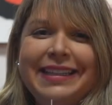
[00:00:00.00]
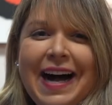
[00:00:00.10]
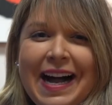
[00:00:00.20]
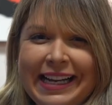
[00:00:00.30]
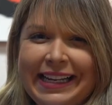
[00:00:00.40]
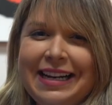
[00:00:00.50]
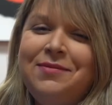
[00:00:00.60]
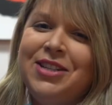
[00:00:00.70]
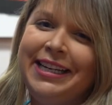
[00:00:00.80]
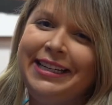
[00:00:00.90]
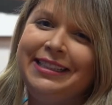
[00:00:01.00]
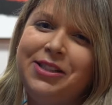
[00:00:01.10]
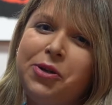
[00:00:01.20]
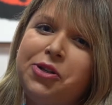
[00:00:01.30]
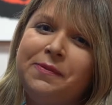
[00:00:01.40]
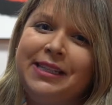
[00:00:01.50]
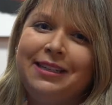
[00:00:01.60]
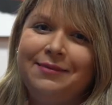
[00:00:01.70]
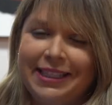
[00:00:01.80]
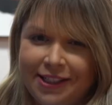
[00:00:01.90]
Hi, I'm Jenny, the social media
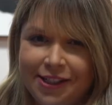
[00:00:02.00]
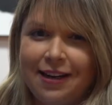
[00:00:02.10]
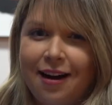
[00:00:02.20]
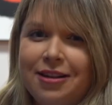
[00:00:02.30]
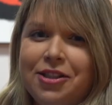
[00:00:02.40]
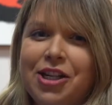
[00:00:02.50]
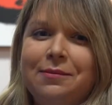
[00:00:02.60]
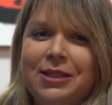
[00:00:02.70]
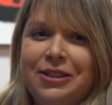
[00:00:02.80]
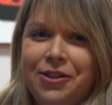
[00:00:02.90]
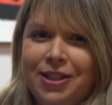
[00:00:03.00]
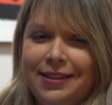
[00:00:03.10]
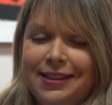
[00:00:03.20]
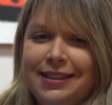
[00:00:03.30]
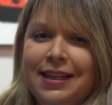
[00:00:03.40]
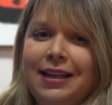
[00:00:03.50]
manager at Autoshop Solutions.